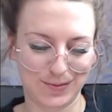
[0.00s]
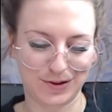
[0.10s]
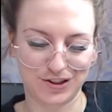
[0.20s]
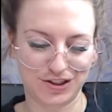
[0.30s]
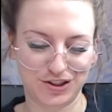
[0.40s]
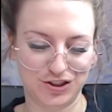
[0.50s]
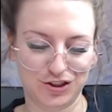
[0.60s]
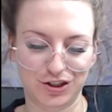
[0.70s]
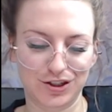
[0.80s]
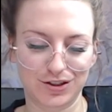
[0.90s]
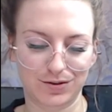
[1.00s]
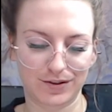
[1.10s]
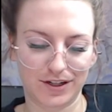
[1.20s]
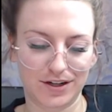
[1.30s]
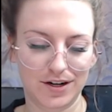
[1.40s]
We're just jerks over
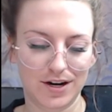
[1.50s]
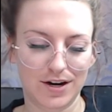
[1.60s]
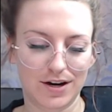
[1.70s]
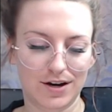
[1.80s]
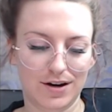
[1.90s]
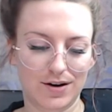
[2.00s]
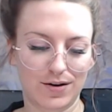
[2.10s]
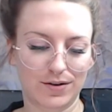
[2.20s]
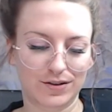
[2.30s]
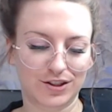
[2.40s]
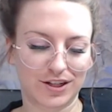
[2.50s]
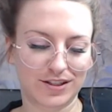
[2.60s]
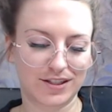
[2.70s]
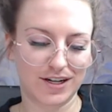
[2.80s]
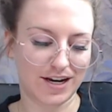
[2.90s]
here.
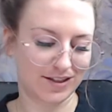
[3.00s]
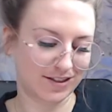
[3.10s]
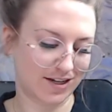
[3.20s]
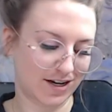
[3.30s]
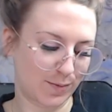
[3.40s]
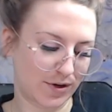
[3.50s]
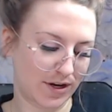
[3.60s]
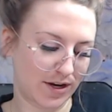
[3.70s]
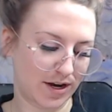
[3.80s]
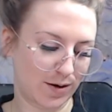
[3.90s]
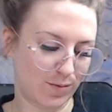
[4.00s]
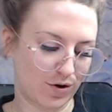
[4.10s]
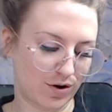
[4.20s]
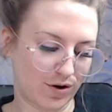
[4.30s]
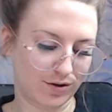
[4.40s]
Justin, Kenzie, and I play a game
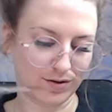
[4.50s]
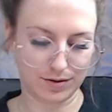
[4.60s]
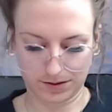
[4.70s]
called